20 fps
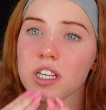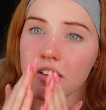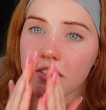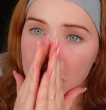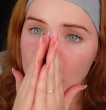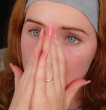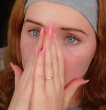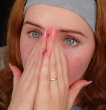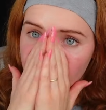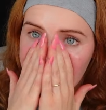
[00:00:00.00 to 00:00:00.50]
have a
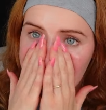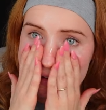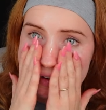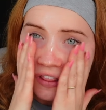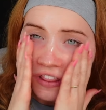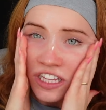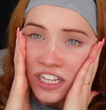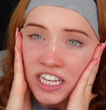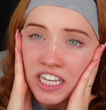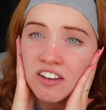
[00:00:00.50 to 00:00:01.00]
shower
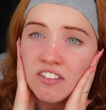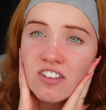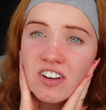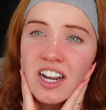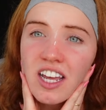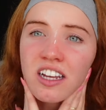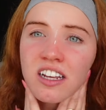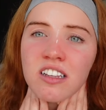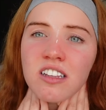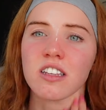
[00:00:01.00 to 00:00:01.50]
in the
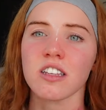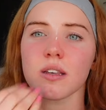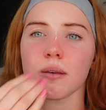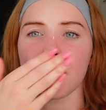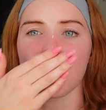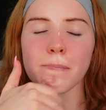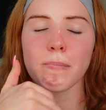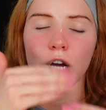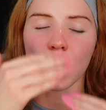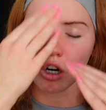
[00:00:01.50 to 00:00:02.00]
evenings
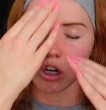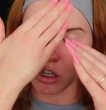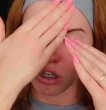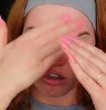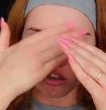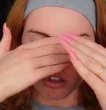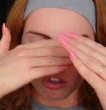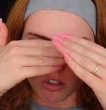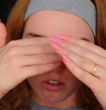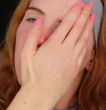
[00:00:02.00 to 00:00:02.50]

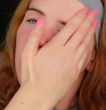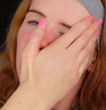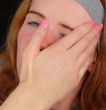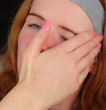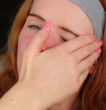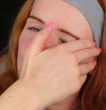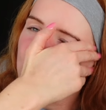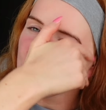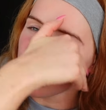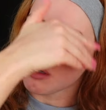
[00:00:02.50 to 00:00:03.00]
because I
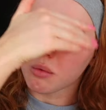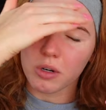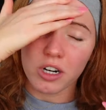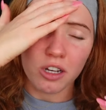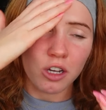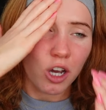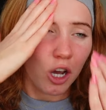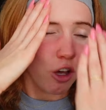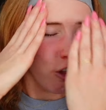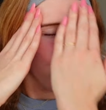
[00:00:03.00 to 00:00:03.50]
just don't want to
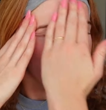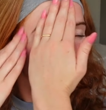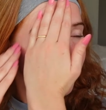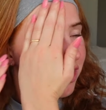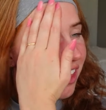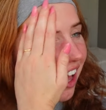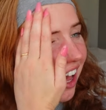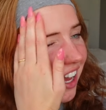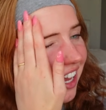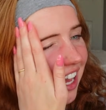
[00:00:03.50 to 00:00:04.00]
go through
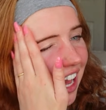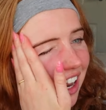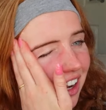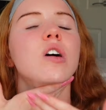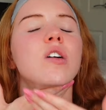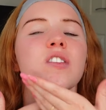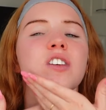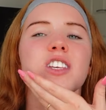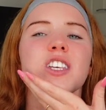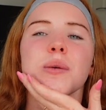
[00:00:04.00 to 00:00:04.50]
that again.
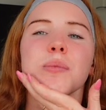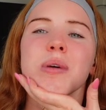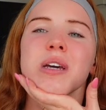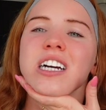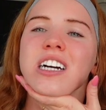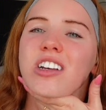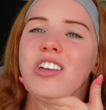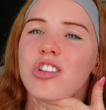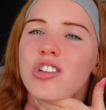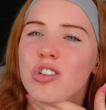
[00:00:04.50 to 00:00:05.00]
Obviously being
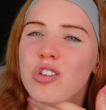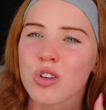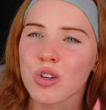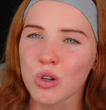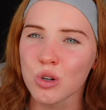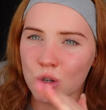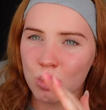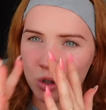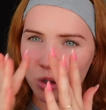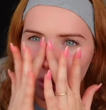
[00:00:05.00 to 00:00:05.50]
at
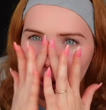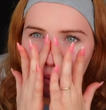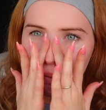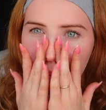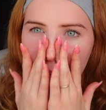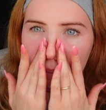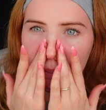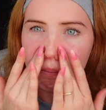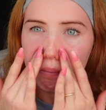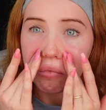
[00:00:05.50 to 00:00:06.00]
school,
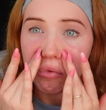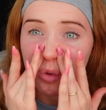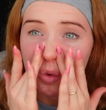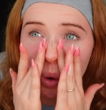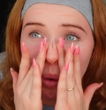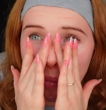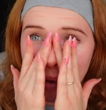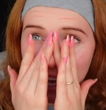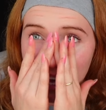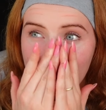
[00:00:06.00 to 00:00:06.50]

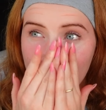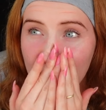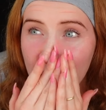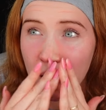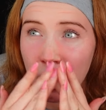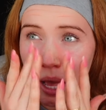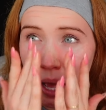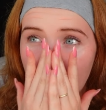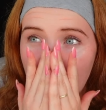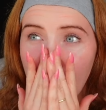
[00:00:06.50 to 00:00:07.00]
swimming,
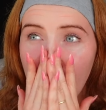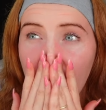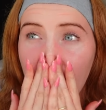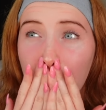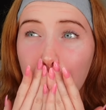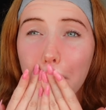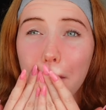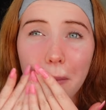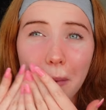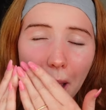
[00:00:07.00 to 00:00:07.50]
I
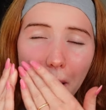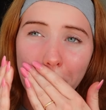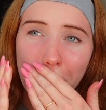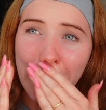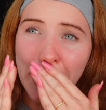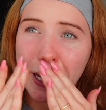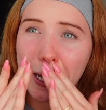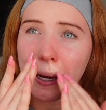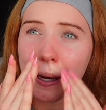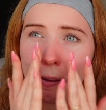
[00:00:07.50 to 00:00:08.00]
couldn't wear
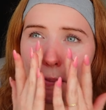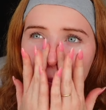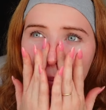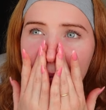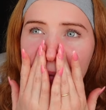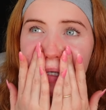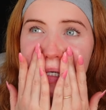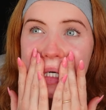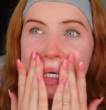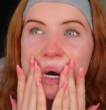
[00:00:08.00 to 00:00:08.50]
makeup
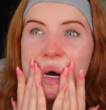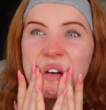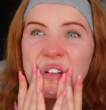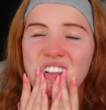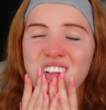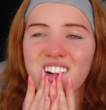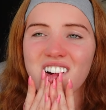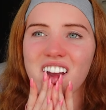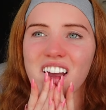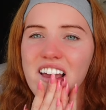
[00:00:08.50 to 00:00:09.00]
to
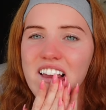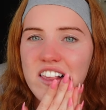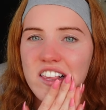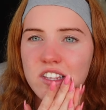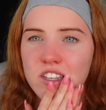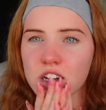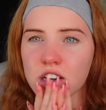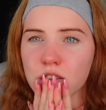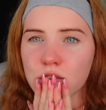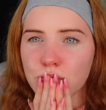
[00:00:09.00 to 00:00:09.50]
cover it.
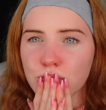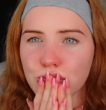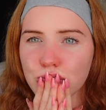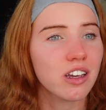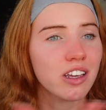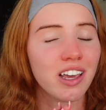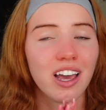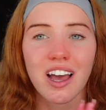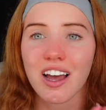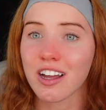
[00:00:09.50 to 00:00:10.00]
So
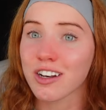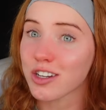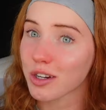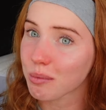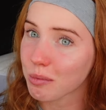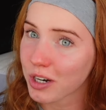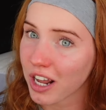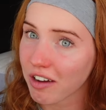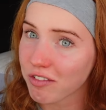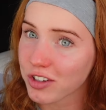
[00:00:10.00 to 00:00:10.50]
yeah, I don't
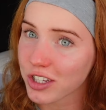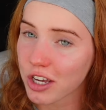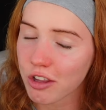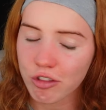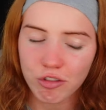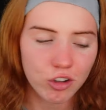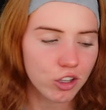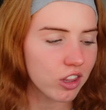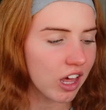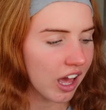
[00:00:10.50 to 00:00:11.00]
want to have to go
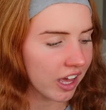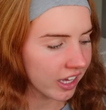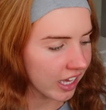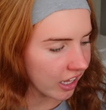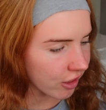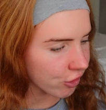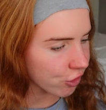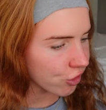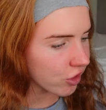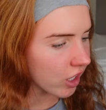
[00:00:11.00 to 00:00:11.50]
through that
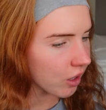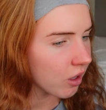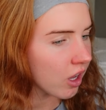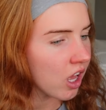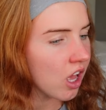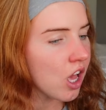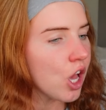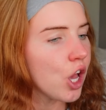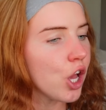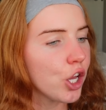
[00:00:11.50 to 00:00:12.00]
again. So
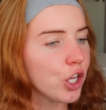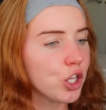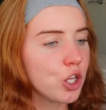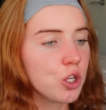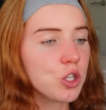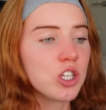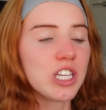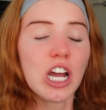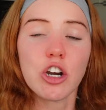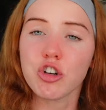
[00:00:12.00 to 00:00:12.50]

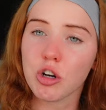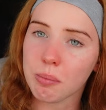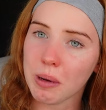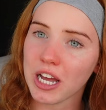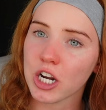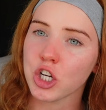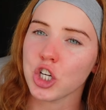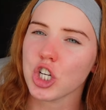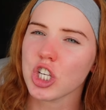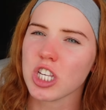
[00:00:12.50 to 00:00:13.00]
use
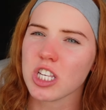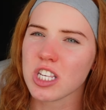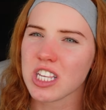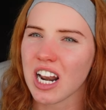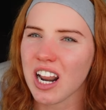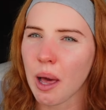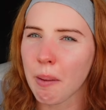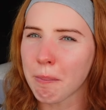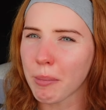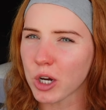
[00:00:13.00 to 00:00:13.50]
Cetraben just as a
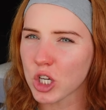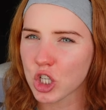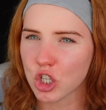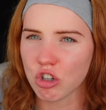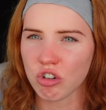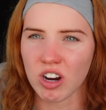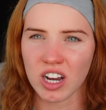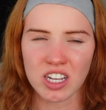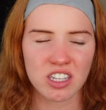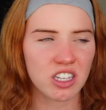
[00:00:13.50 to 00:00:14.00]
little
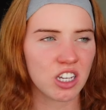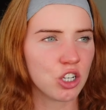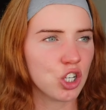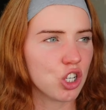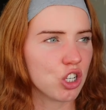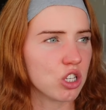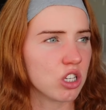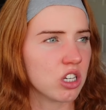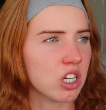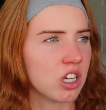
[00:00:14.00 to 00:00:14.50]
moisturiser
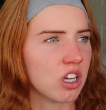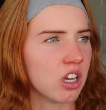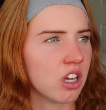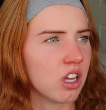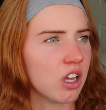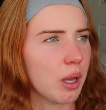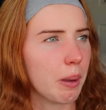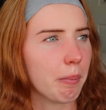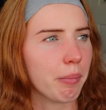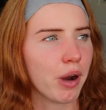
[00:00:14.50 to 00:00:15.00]
just to
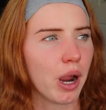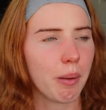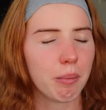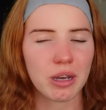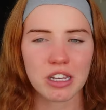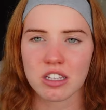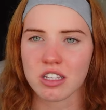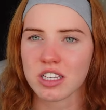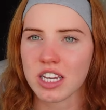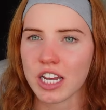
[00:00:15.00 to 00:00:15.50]
prep my
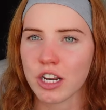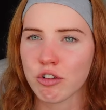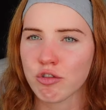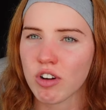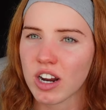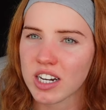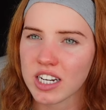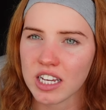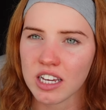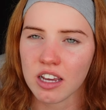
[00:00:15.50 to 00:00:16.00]
skin
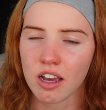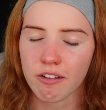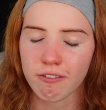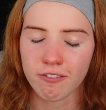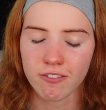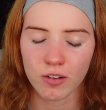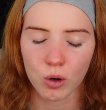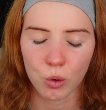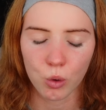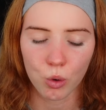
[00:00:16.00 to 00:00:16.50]
ready
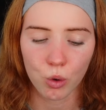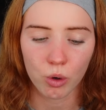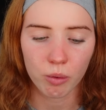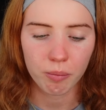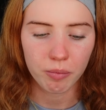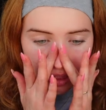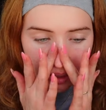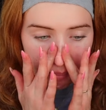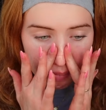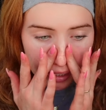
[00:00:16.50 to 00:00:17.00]
for
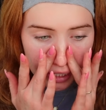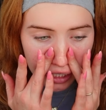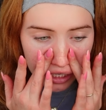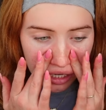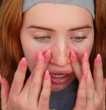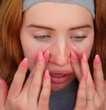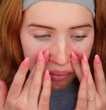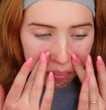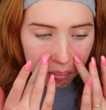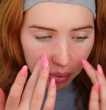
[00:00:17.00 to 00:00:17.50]
the
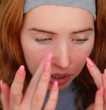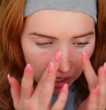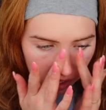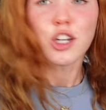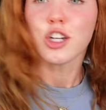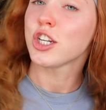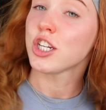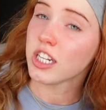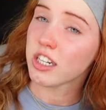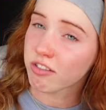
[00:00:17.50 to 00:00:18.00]
makeup.
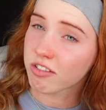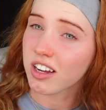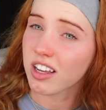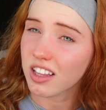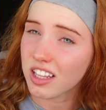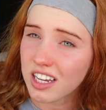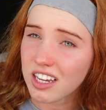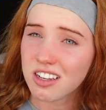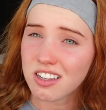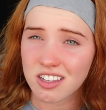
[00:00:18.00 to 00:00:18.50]
She
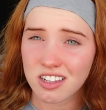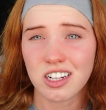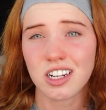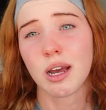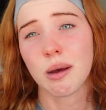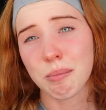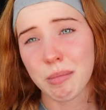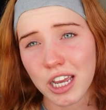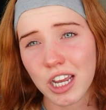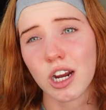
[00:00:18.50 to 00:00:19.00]
really isn't a
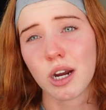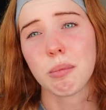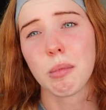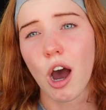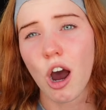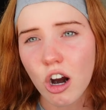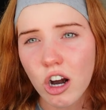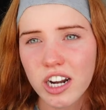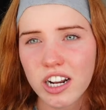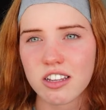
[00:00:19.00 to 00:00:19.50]
makeup
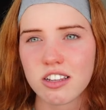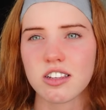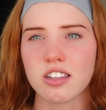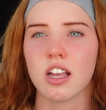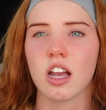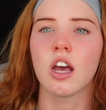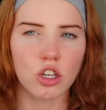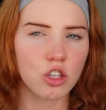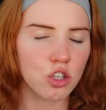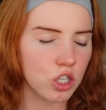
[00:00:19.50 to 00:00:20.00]
artist.
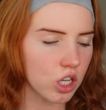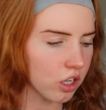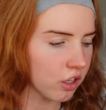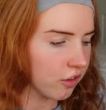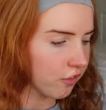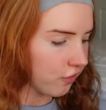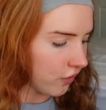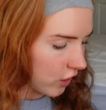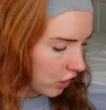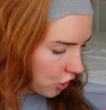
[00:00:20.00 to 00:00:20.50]
So
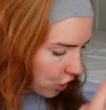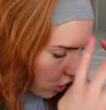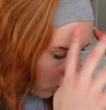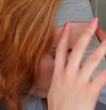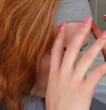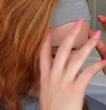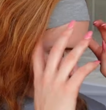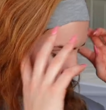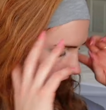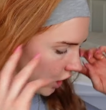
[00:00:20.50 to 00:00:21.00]
first
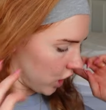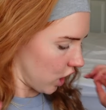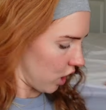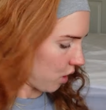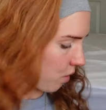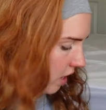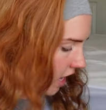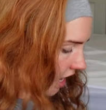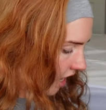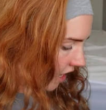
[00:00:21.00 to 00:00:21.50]
off, I
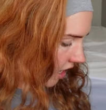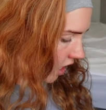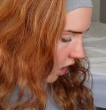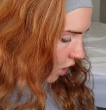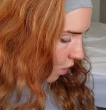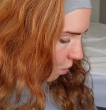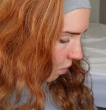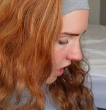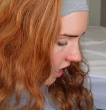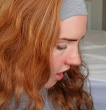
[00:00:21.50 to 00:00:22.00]
go in
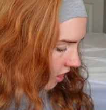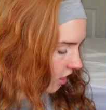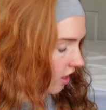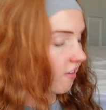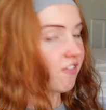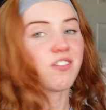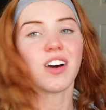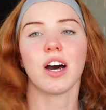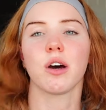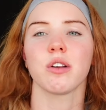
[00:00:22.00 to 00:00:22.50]
with a
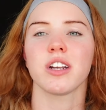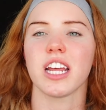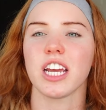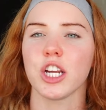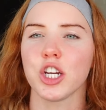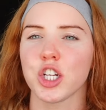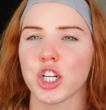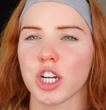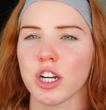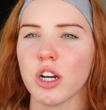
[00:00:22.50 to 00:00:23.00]

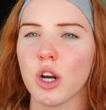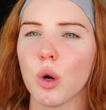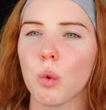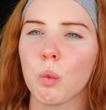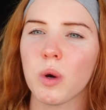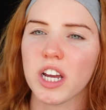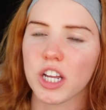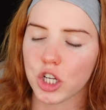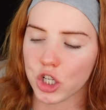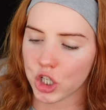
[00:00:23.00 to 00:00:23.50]
foundation,
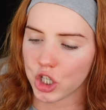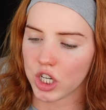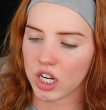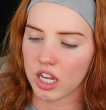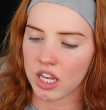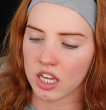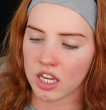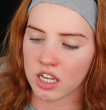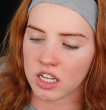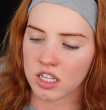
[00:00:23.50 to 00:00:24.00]
which
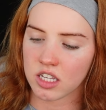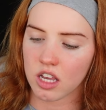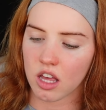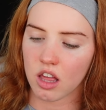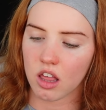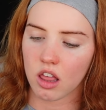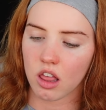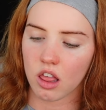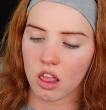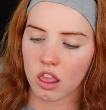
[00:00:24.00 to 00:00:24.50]
is
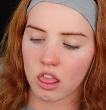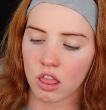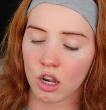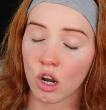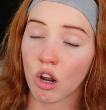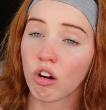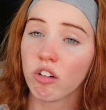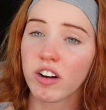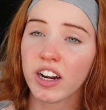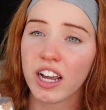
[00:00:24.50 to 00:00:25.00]

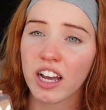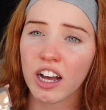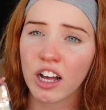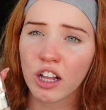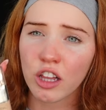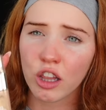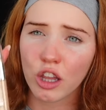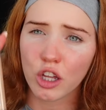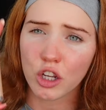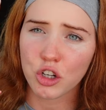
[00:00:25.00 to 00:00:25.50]

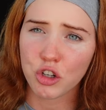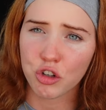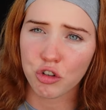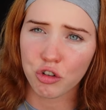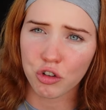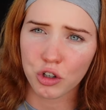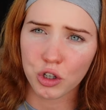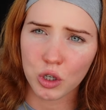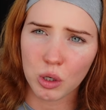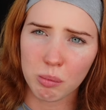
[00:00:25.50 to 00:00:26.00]
L'Oreal
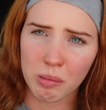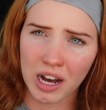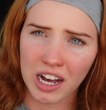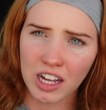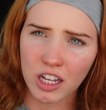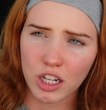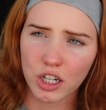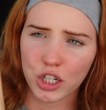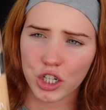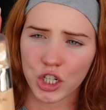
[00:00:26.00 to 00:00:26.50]
True
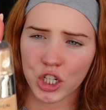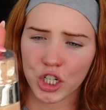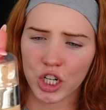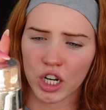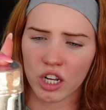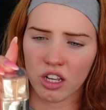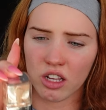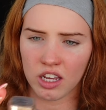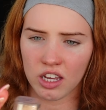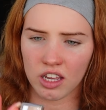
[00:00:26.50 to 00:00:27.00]

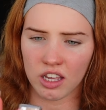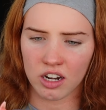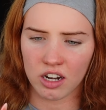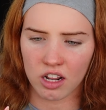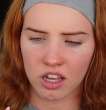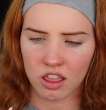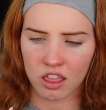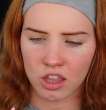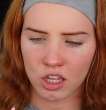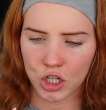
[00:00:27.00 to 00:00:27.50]
Match
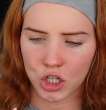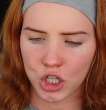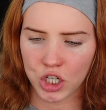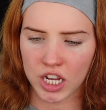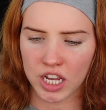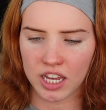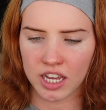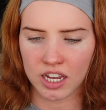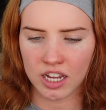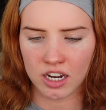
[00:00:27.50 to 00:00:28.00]
in the
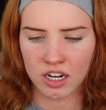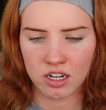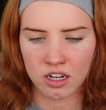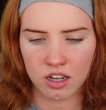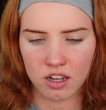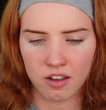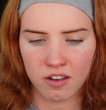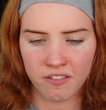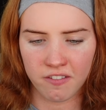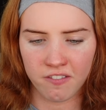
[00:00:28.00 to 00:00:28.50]
shade
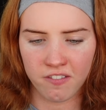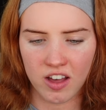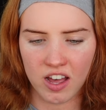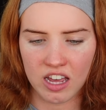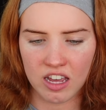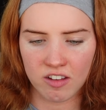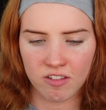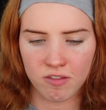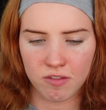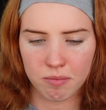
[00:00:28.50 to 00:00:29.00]

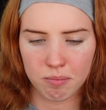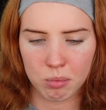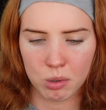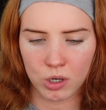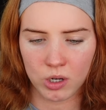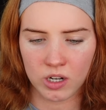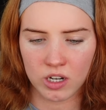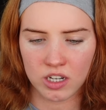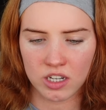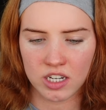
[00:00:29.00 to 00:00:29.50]

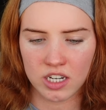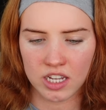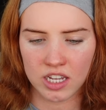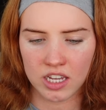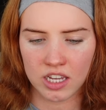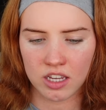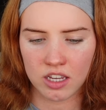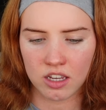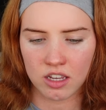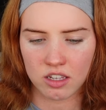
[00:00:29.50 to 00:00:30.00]

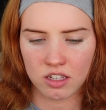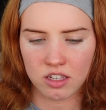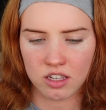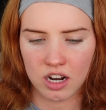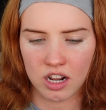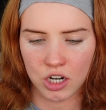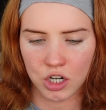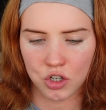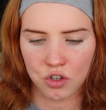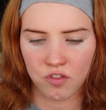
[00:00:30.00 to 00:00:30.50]

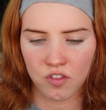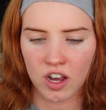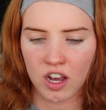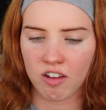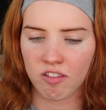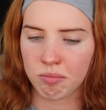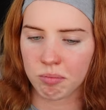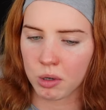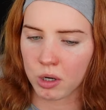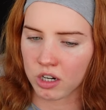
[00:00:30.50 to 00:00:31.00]

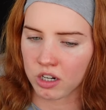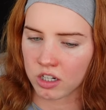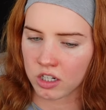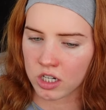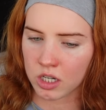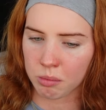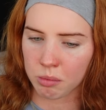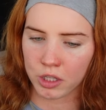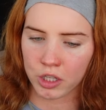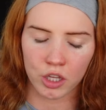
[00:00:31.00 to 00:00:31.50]

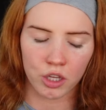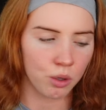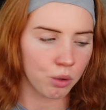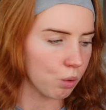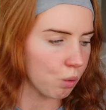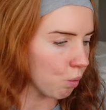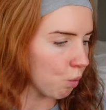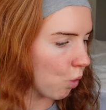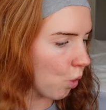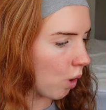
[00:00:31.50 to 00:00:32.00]

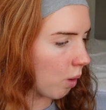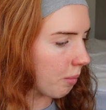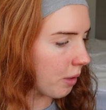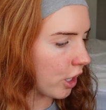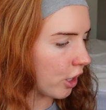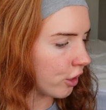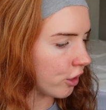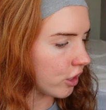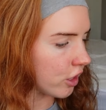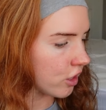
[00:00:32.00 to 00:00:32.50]
5.D/5.W Warm
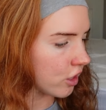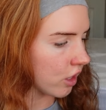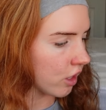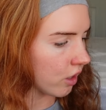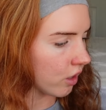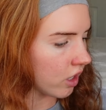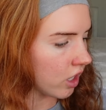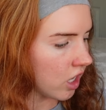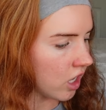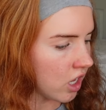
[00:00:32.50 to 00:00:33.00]

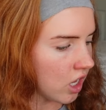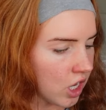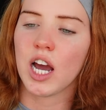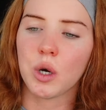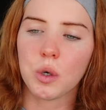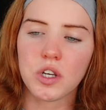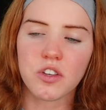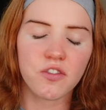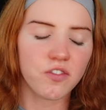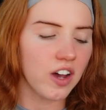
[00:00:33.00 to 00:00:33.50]
Undertone. I
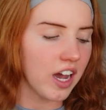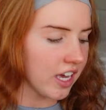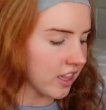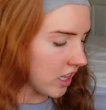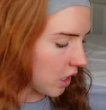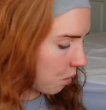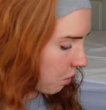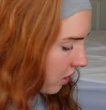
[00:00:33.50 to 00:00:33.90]
always find that